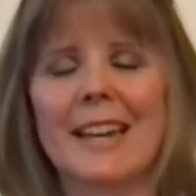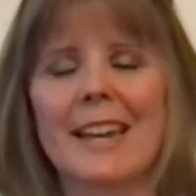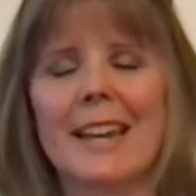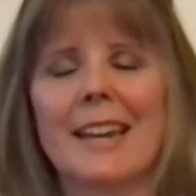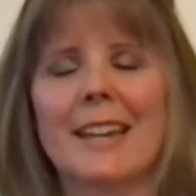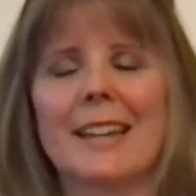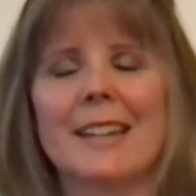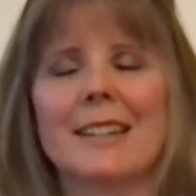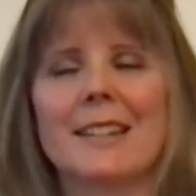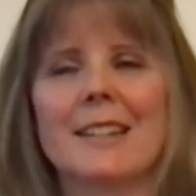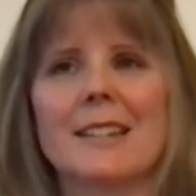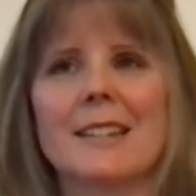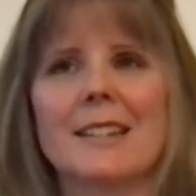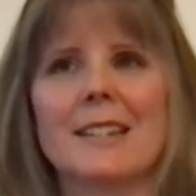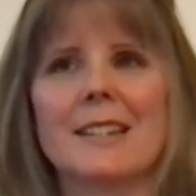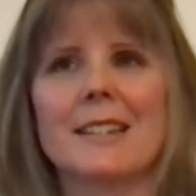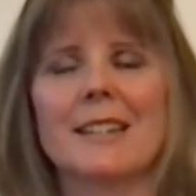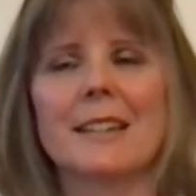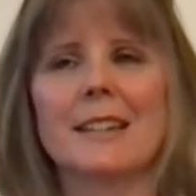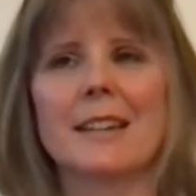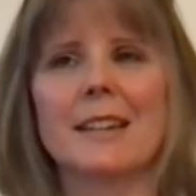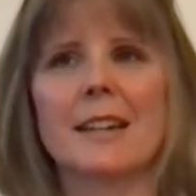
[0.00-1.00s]
and
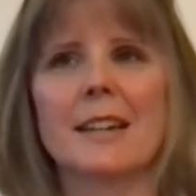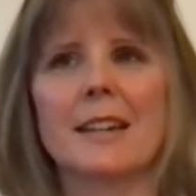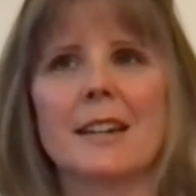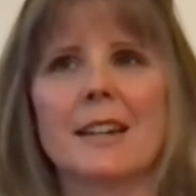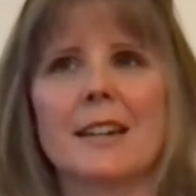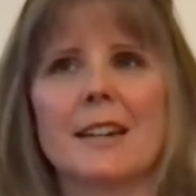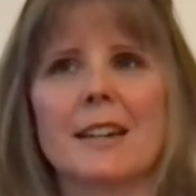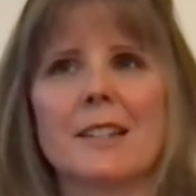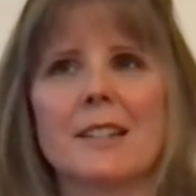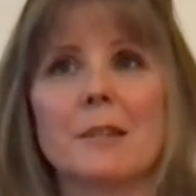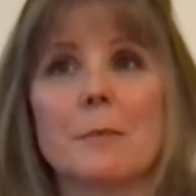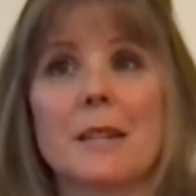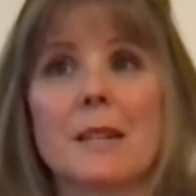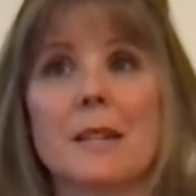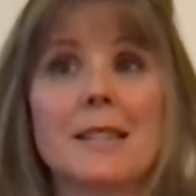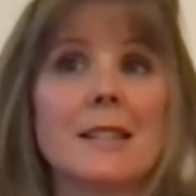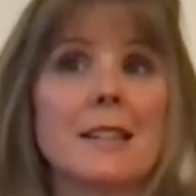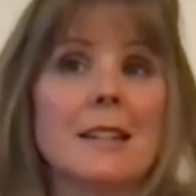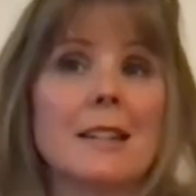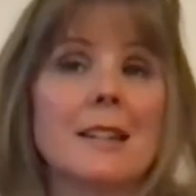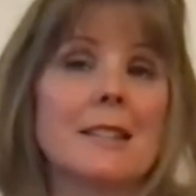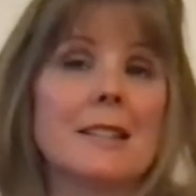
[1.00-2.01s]

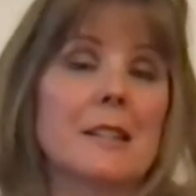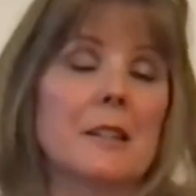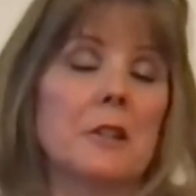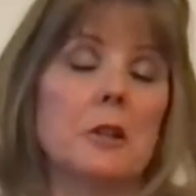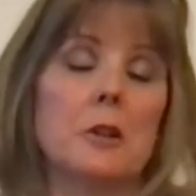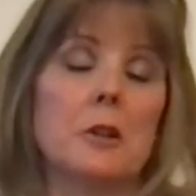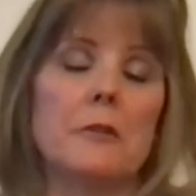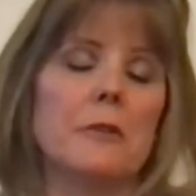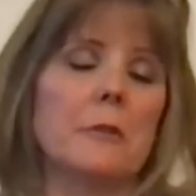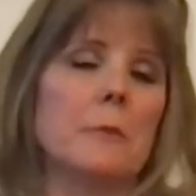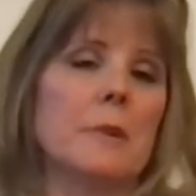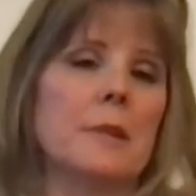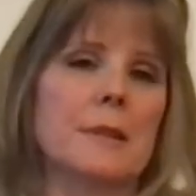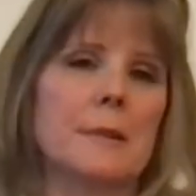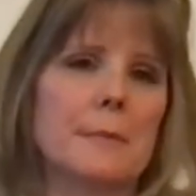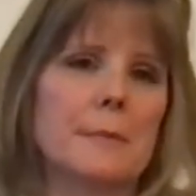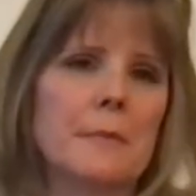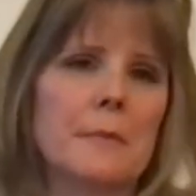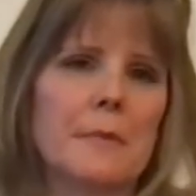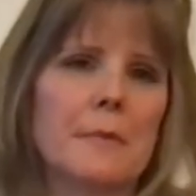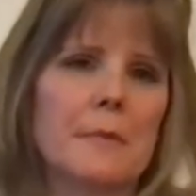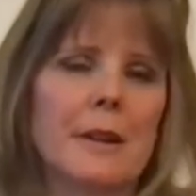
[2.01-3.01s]
domestic is a
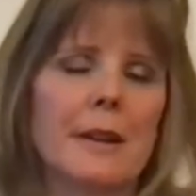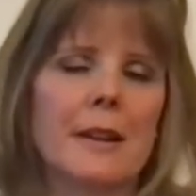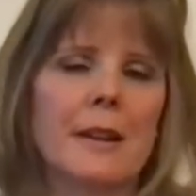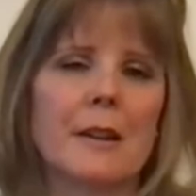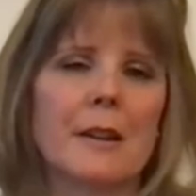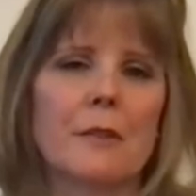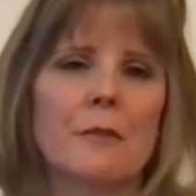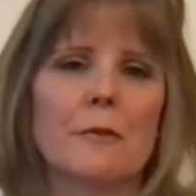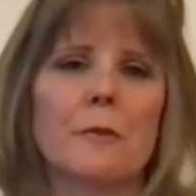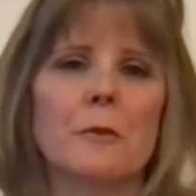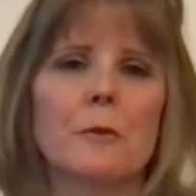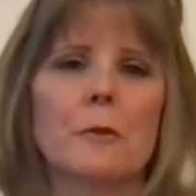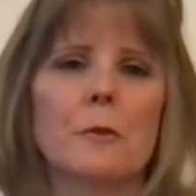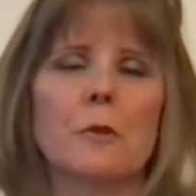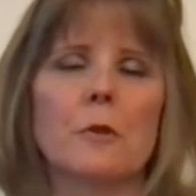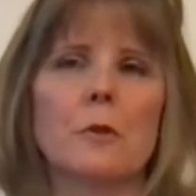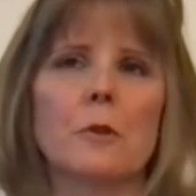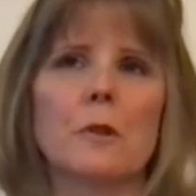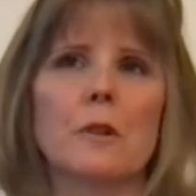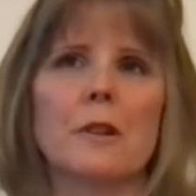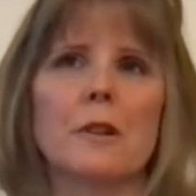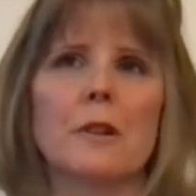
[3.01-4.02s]
euphemism
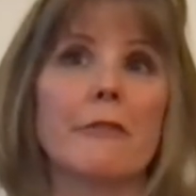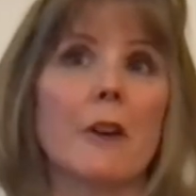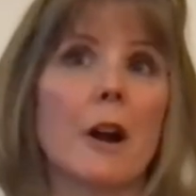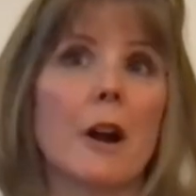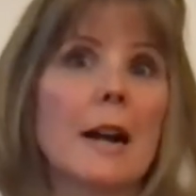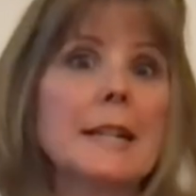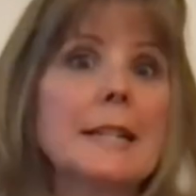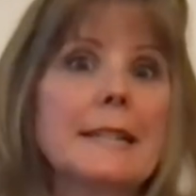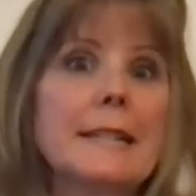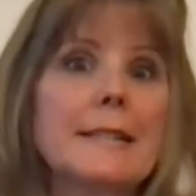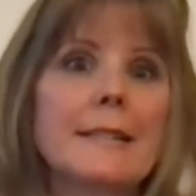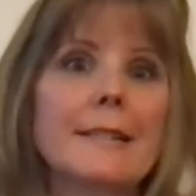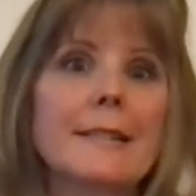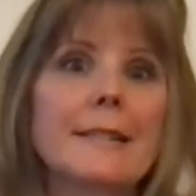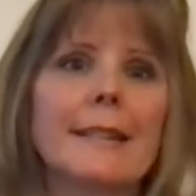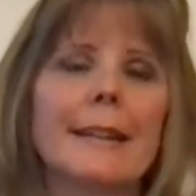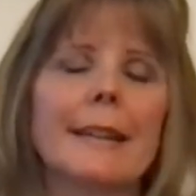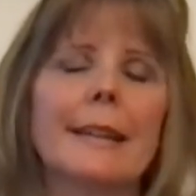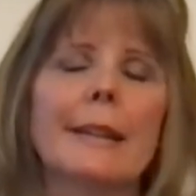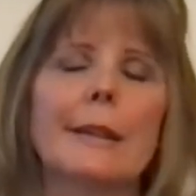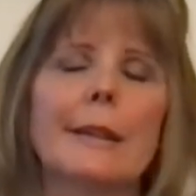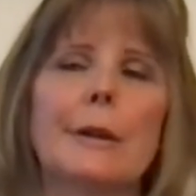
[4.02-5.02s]
for a fight
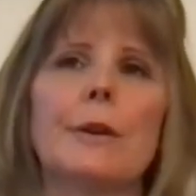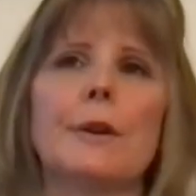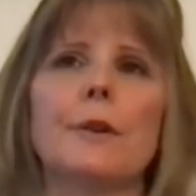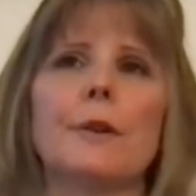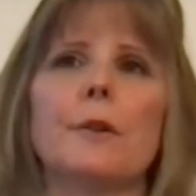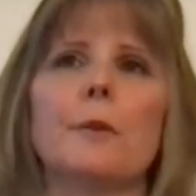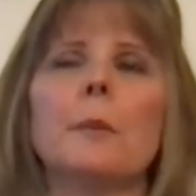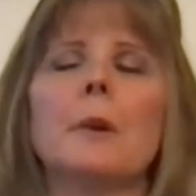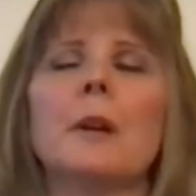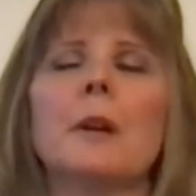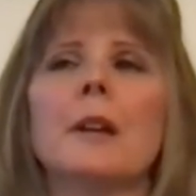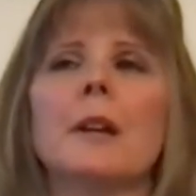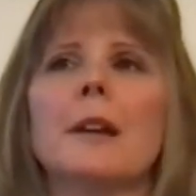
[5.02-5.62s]
in the home.